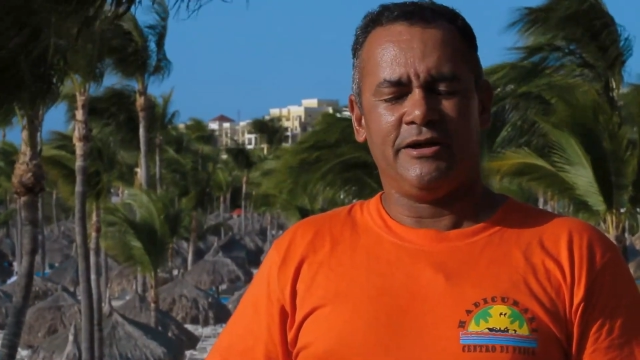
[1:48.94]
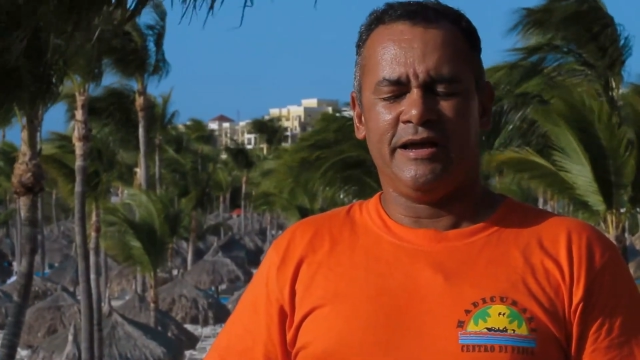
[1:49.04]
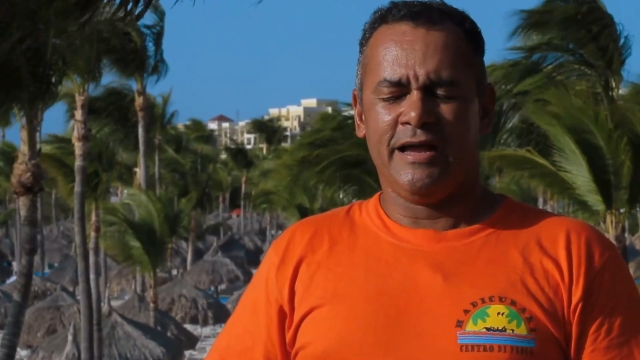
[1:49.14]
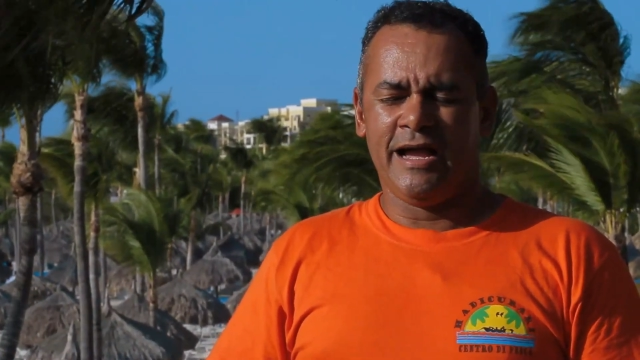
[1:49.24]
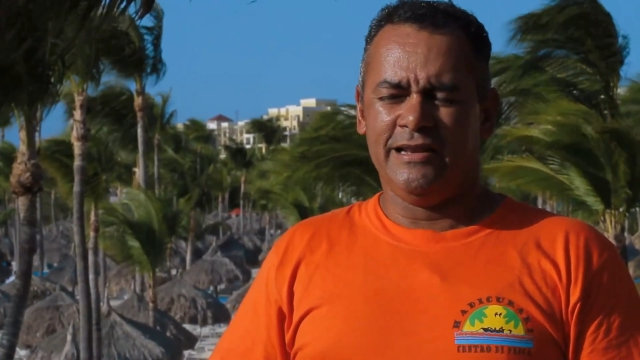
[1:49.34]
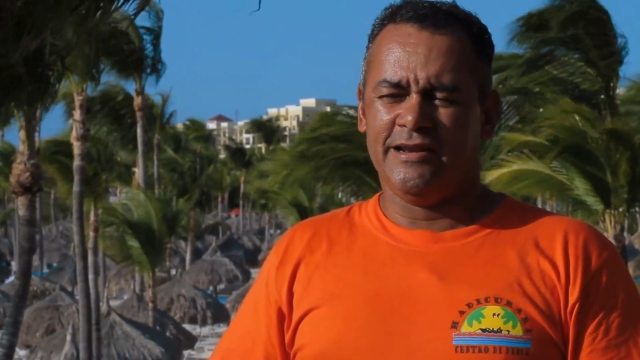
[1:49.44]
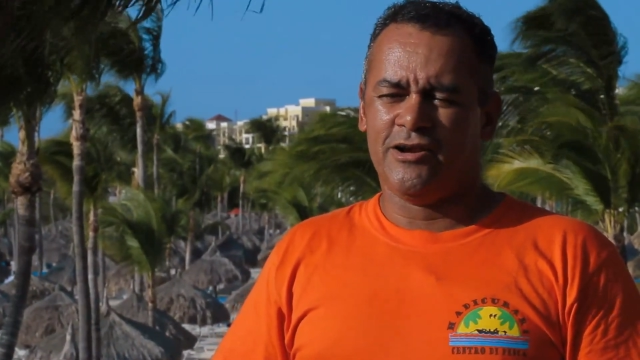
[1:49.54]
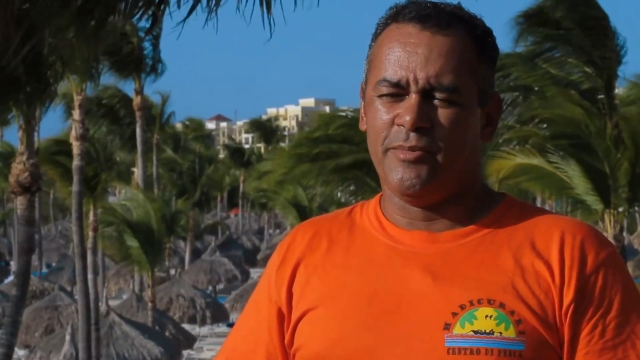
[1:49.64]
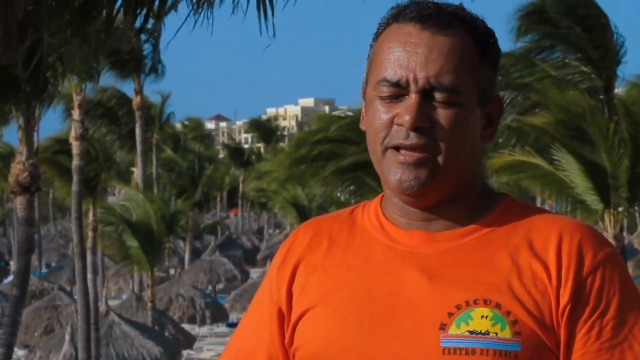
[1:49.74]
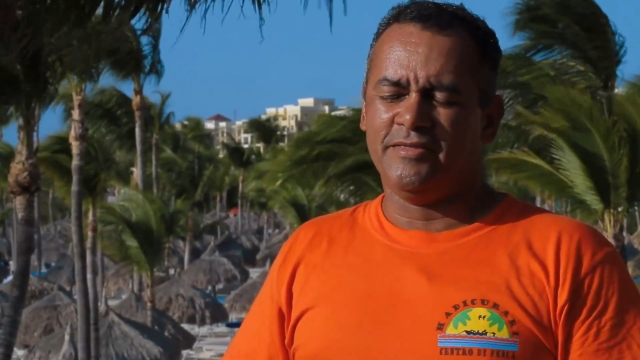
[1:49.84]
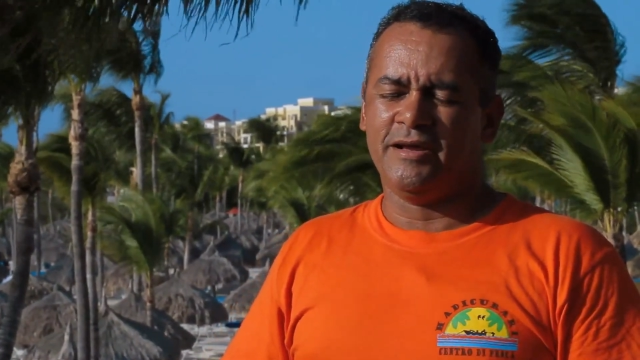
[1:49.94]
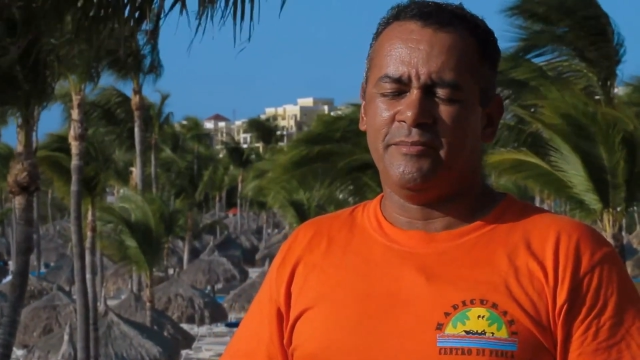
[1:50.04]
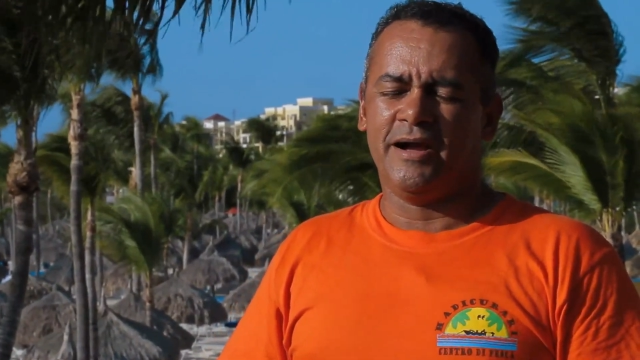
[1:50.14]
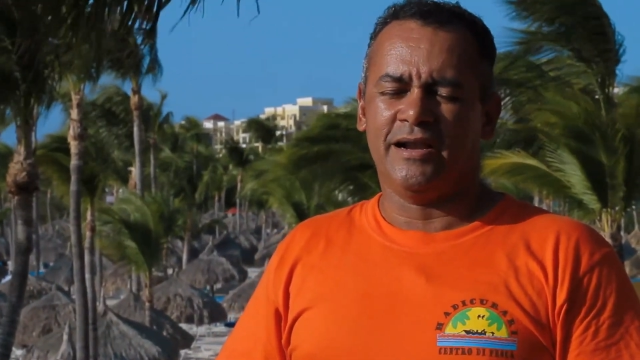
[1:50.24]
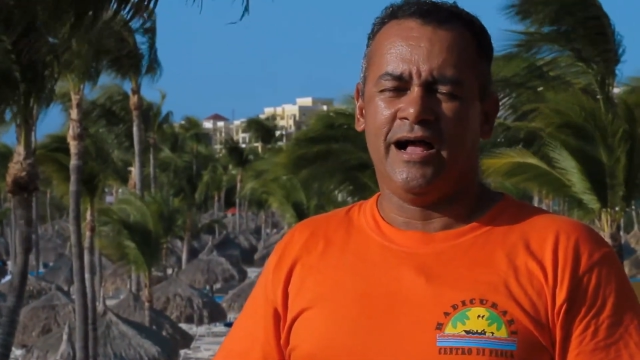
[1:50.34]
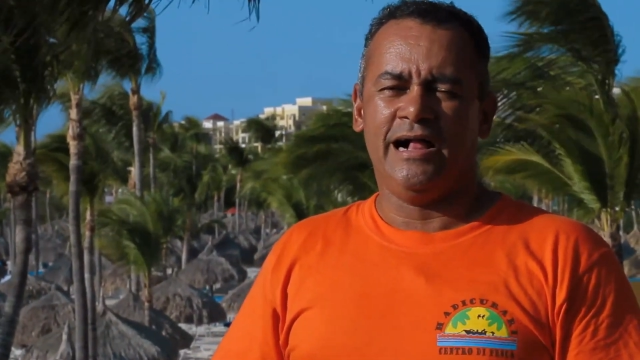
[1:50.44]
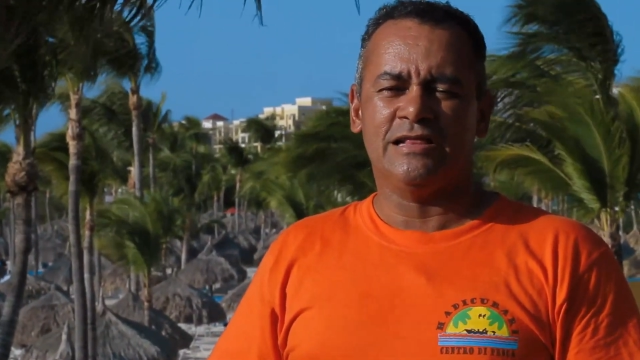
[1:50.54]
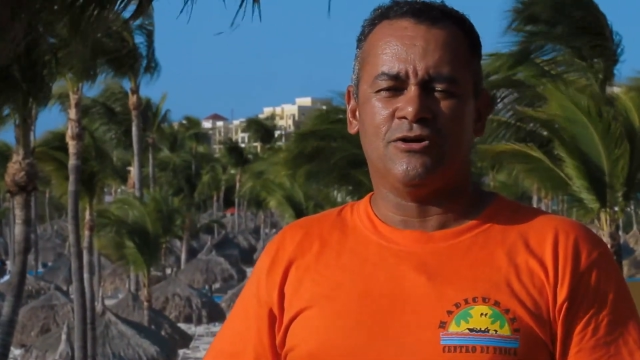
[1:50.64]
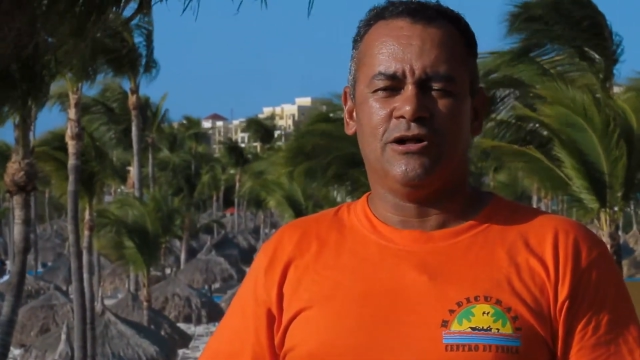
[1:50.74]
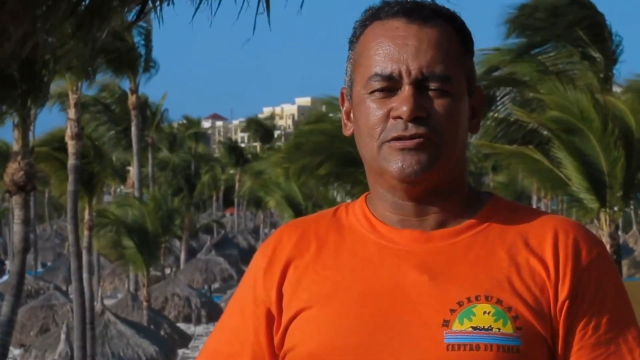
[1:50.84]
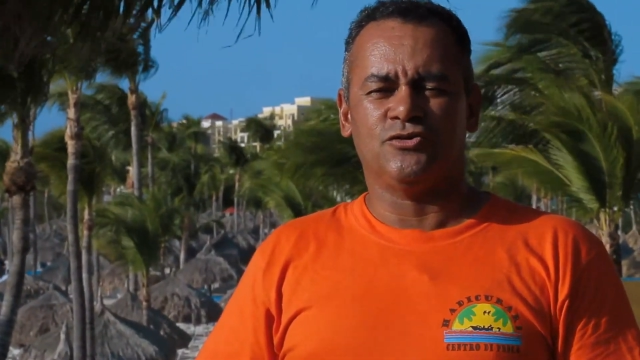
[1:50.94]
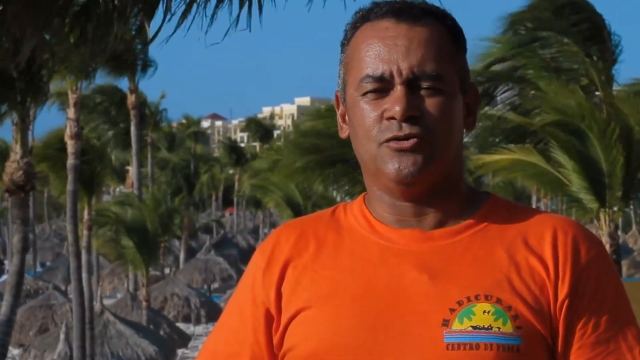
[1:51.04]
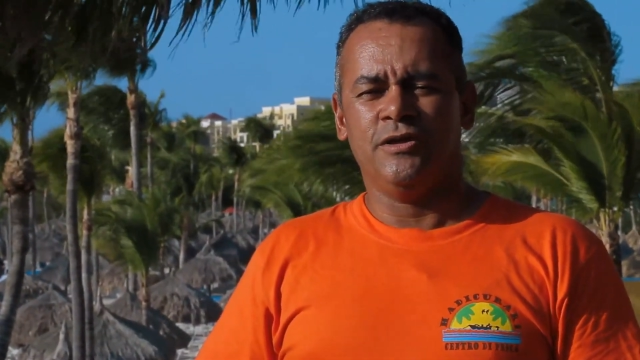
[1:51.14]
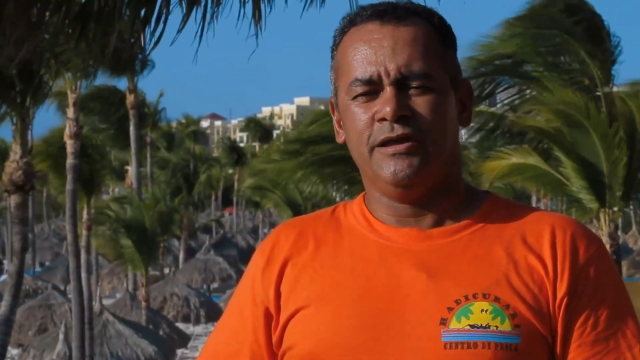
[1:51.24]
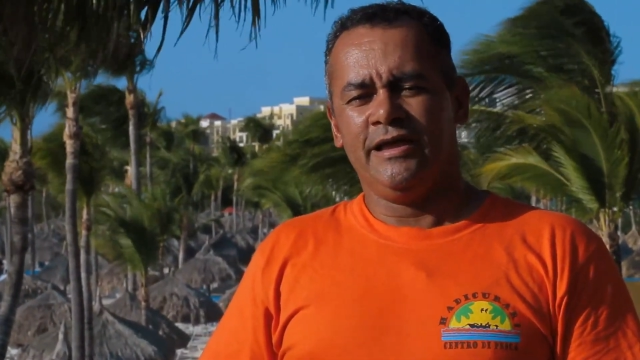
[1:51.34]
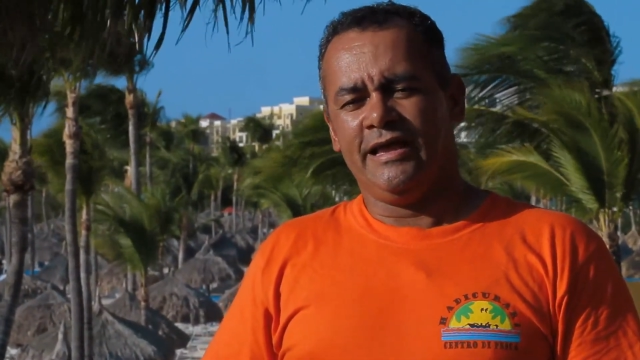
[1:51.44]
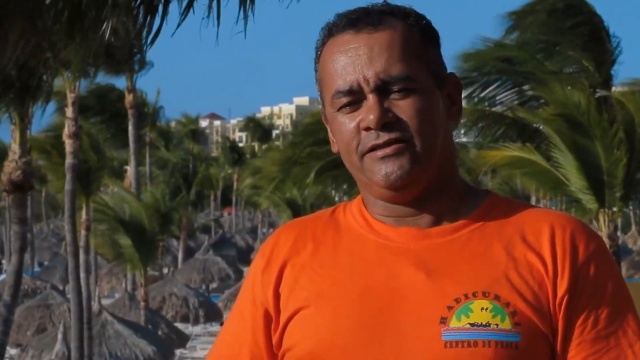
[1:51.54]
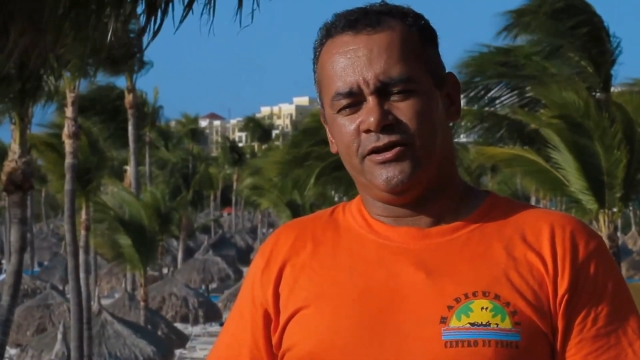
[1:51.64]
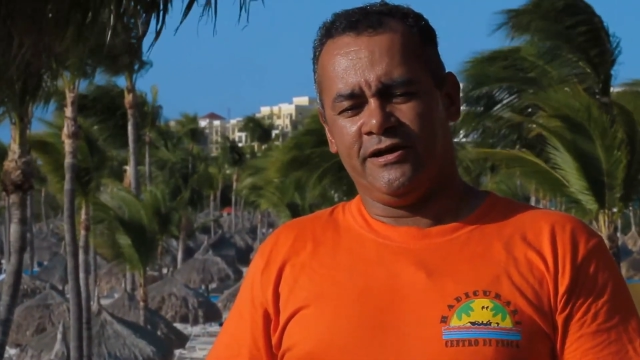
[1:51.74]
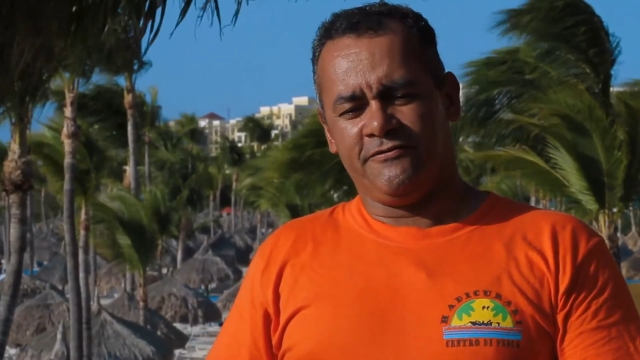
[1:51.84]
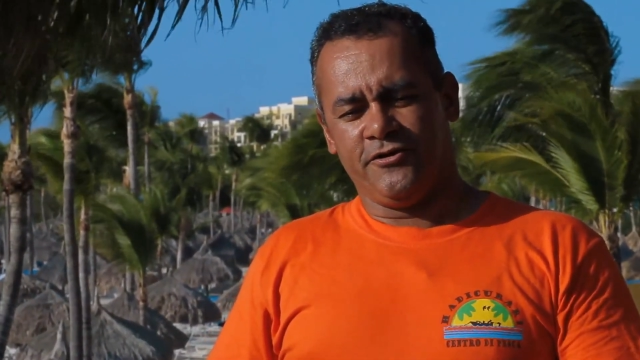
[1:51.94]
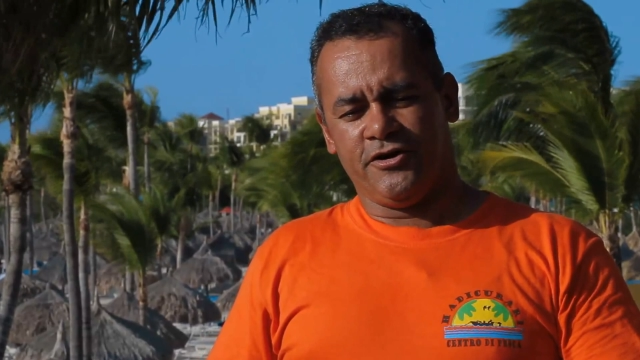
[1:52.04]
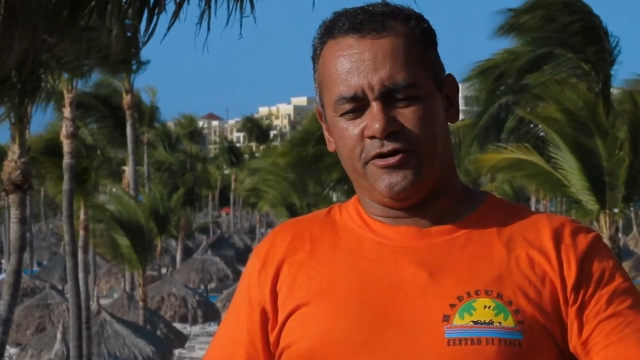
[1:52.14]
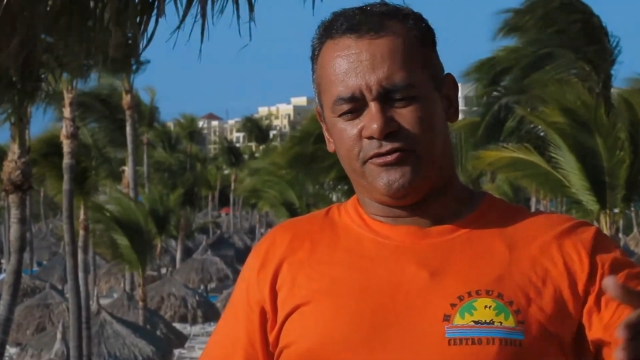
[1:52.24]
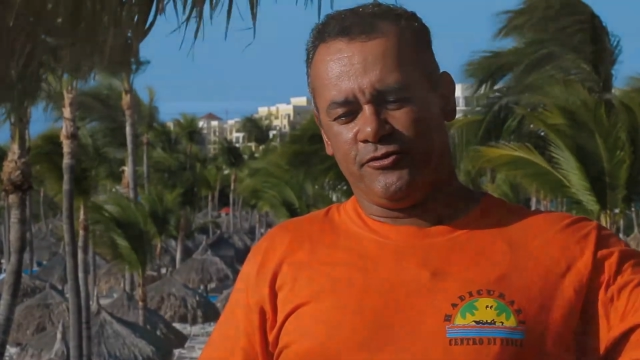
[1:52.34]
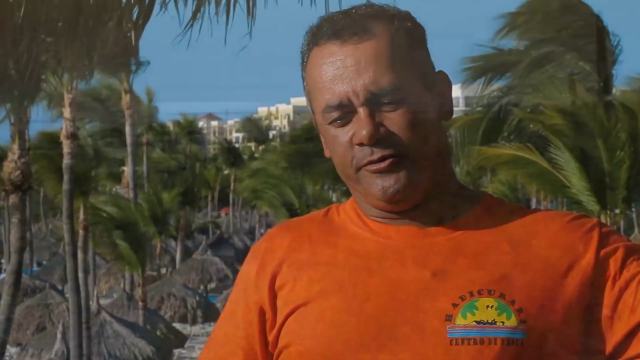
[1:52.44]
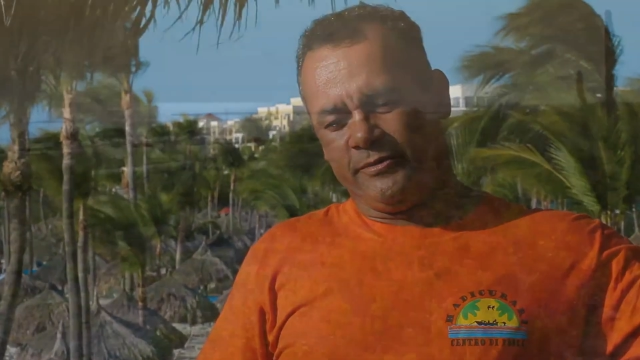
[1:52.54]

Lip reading: I highly recommend Mangal Alto also. And further off to